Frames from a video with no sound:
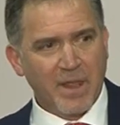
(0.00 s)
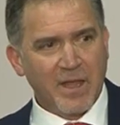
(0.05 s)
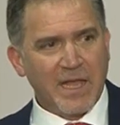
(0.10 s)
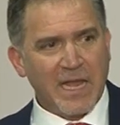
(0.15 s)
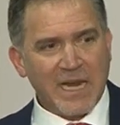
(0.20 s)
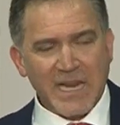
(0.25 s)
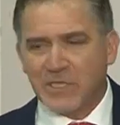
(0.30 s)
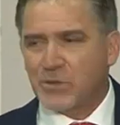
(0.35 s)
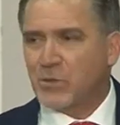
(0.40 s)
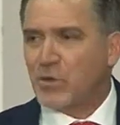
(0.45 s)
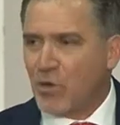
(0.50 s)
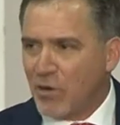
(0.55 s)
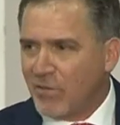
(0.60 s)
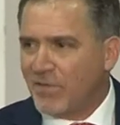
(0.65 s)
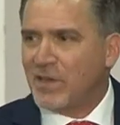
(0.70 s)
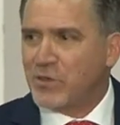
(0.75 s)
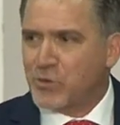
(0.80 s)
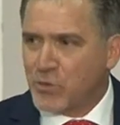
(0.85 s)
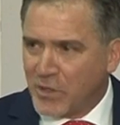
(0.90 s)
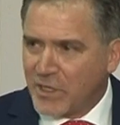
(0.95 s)
And as we know,
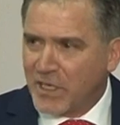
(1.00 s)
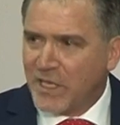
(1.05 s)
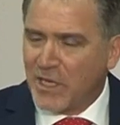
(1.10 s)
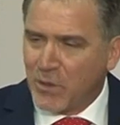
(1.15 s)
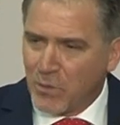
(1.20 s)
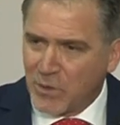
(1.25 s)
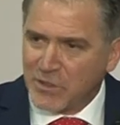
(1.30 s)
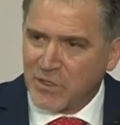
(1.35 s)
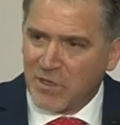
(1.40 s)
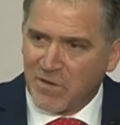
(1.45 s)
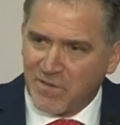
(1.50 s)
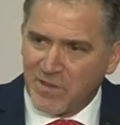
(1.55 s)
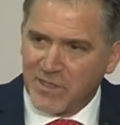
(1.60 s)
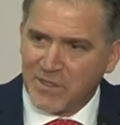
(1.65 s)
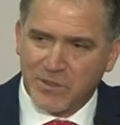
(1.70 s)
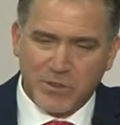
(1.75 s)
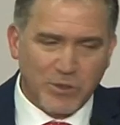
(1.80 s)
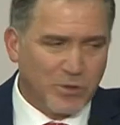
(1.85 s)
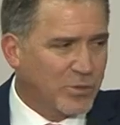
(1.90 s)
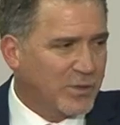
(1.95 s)
eventually he was
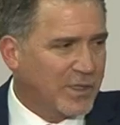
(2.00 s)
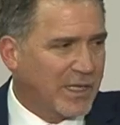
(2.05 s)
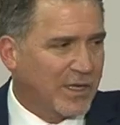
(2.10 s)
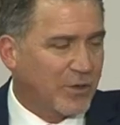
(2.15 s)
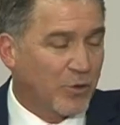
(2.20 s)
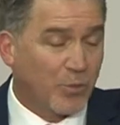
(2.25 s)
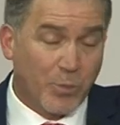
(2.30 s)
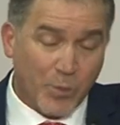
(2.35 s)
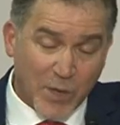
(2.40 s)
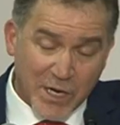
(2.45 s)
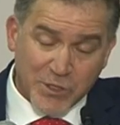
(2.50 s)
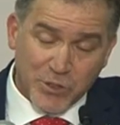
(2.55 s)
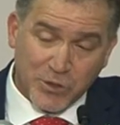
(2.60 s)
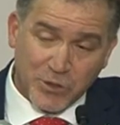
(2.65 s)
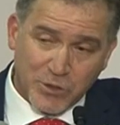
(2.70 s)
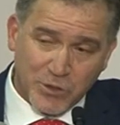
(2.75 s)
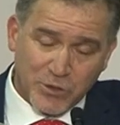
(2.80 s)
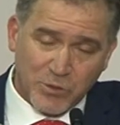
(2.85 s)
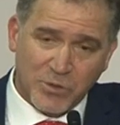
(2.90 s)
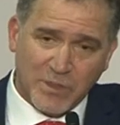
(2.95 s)
convinced to do that, or
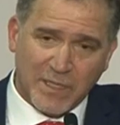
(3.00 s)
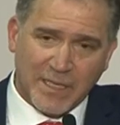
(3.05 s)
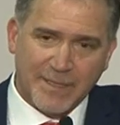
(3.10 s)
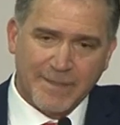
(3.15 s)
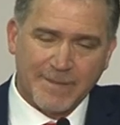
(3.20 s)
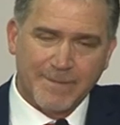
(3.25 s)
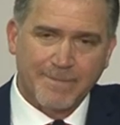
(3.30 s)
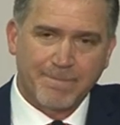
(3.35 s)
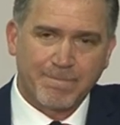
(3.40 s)
pressured to do that.